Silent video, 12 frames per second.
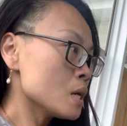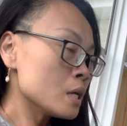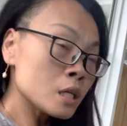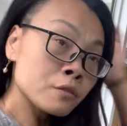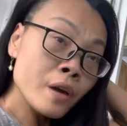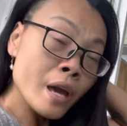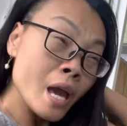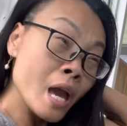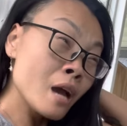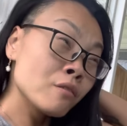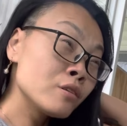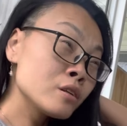If
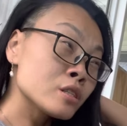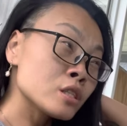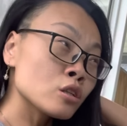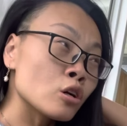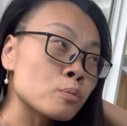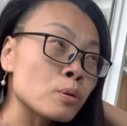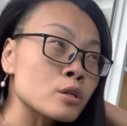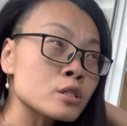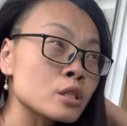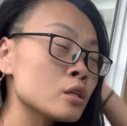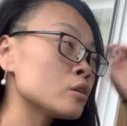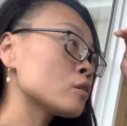every single
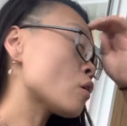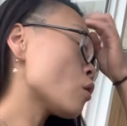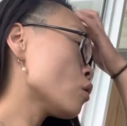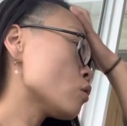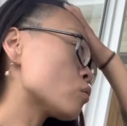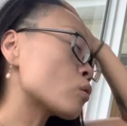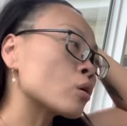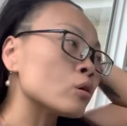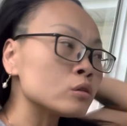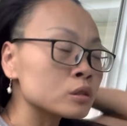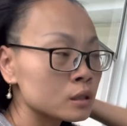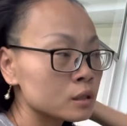person in the whole
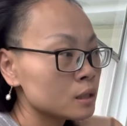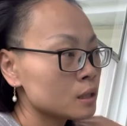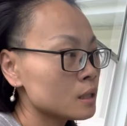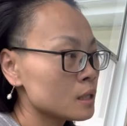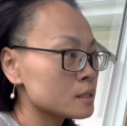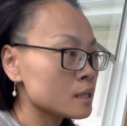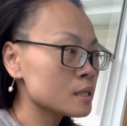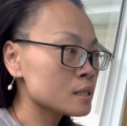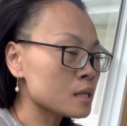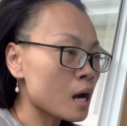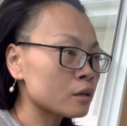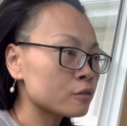world, they
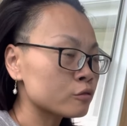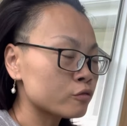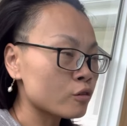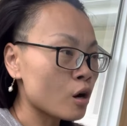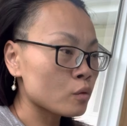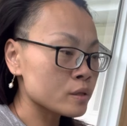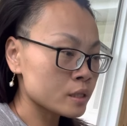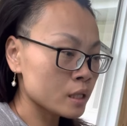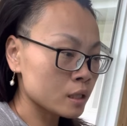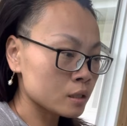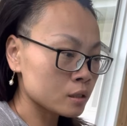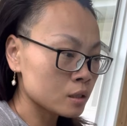start from
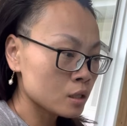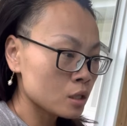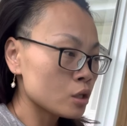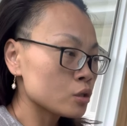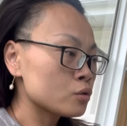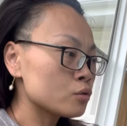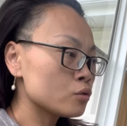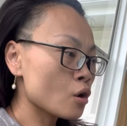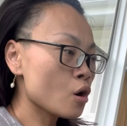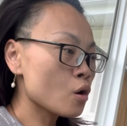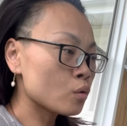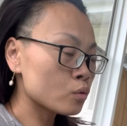within to
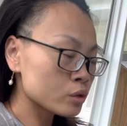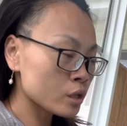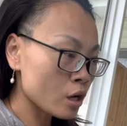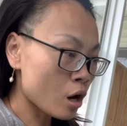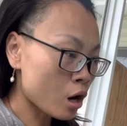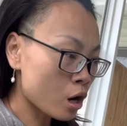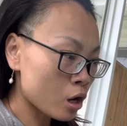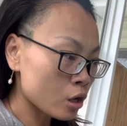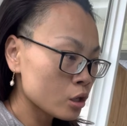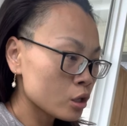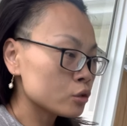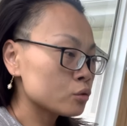know who they
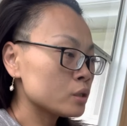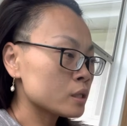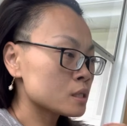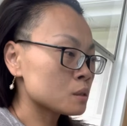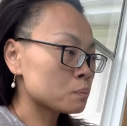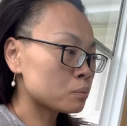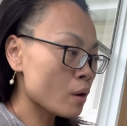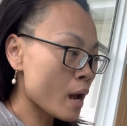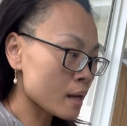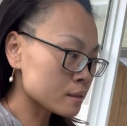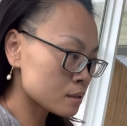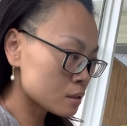are, to
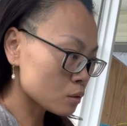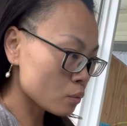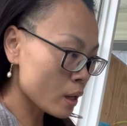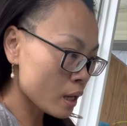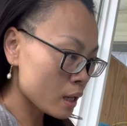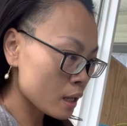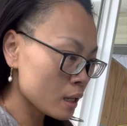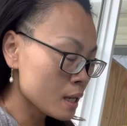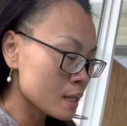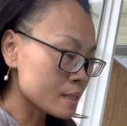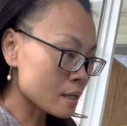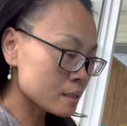express the way
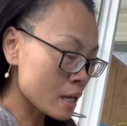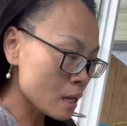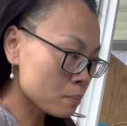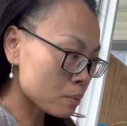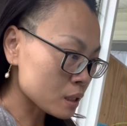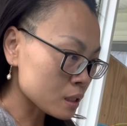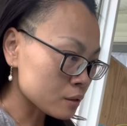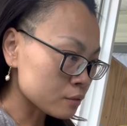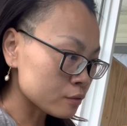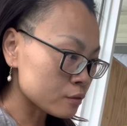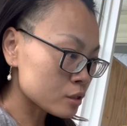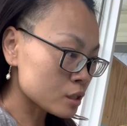that they
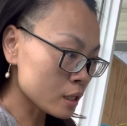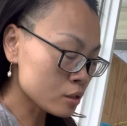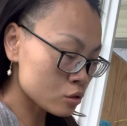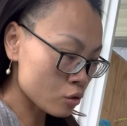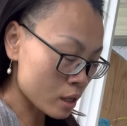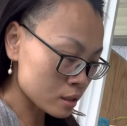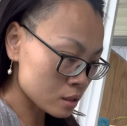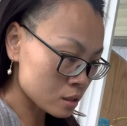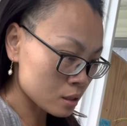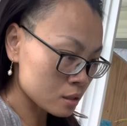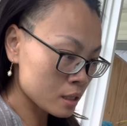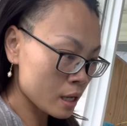believe, they trust,
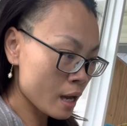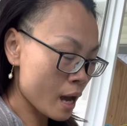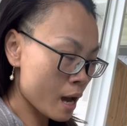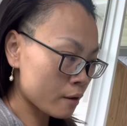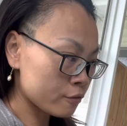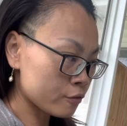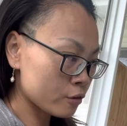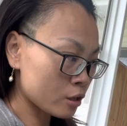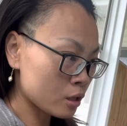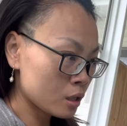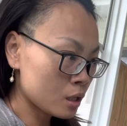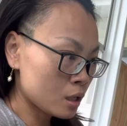they have,
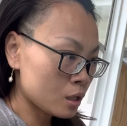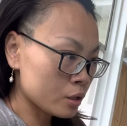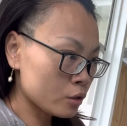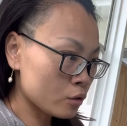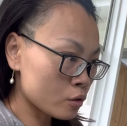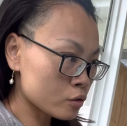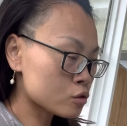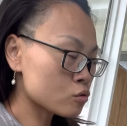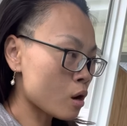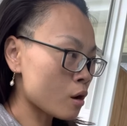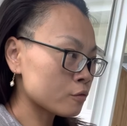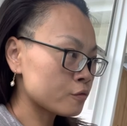uh, you know,
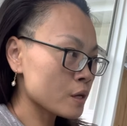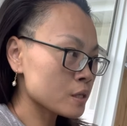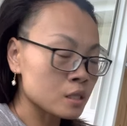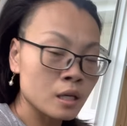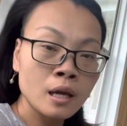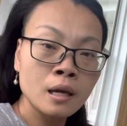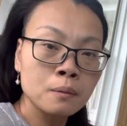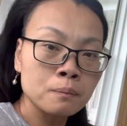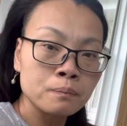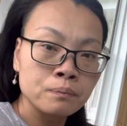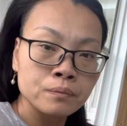strong faith in,